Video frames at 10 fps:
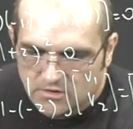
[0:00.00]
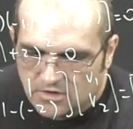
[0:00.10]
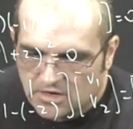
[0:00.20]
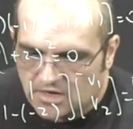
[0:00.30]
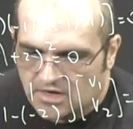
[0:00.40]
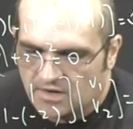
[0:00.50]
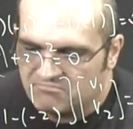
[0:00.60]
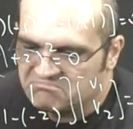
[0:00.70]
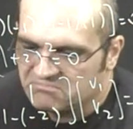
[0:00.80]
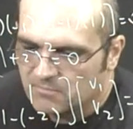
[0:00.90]

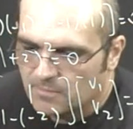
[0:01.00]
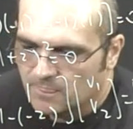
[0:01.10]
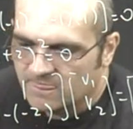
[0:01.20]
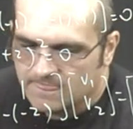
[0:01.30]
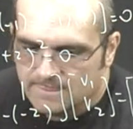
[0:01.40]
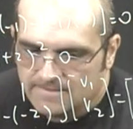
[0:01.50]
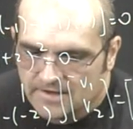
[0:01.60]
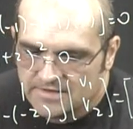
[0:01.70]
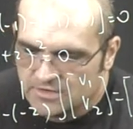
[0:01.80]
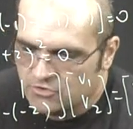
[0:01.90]

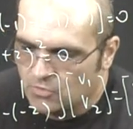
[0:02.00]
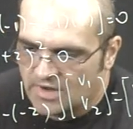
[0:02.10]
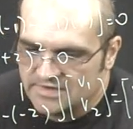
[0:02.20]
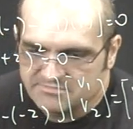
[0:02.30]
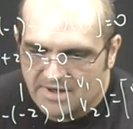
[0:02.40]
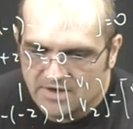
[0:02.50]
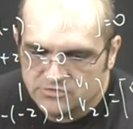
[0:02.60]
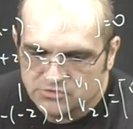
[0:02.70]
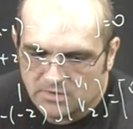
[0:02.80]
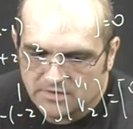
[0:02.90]
and then U1 is
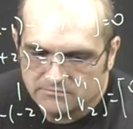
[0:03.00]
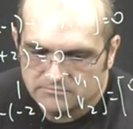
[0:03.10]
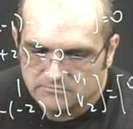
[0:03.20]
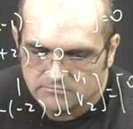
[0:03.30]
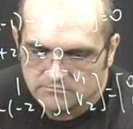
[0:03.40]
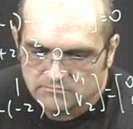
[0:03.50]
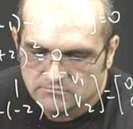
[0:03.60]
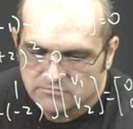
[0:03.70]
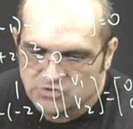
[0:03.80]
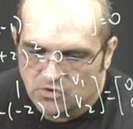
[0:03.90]
minus
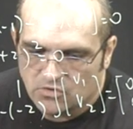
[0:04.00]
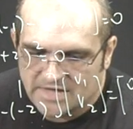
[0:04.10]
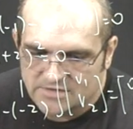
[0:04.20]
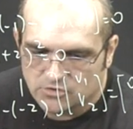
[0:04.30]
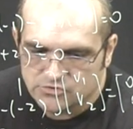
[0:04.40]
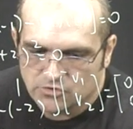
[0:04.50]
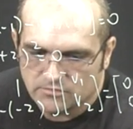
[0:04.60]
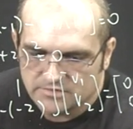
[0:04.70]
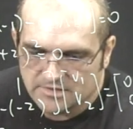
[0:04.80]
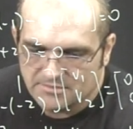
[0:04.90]
1. So that's
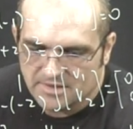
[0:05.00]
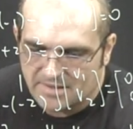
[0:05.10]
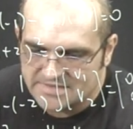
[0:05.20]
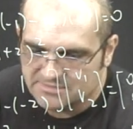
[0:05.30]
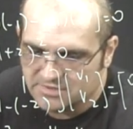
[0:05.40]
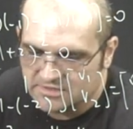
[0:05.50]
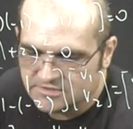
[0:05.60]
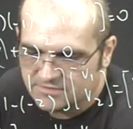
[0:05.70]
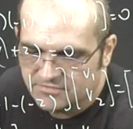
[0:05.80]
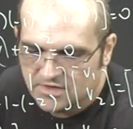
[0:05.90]
also can be a
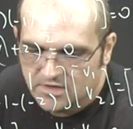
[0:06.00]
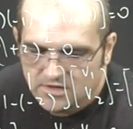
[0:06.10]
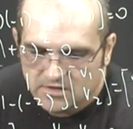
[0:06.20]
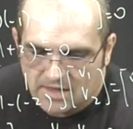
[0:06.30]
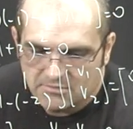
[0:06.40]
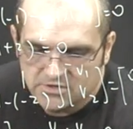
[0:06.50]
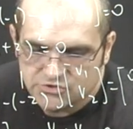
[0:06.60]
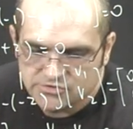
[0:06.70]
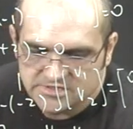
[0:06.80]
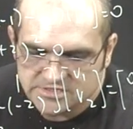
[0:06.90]
possibility. I'm going to
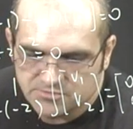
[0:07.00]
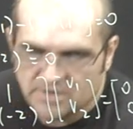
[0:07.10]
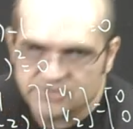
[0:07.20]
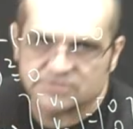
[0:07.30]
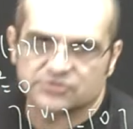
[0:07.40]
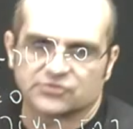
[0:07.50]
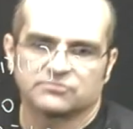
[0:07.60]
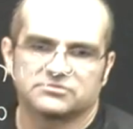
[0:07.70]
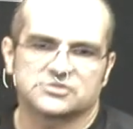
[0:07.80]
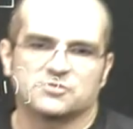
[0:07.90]
choose this one just
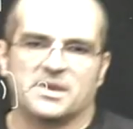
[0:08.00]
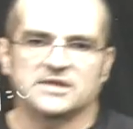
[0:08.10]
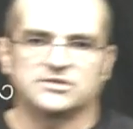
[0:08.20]
to make it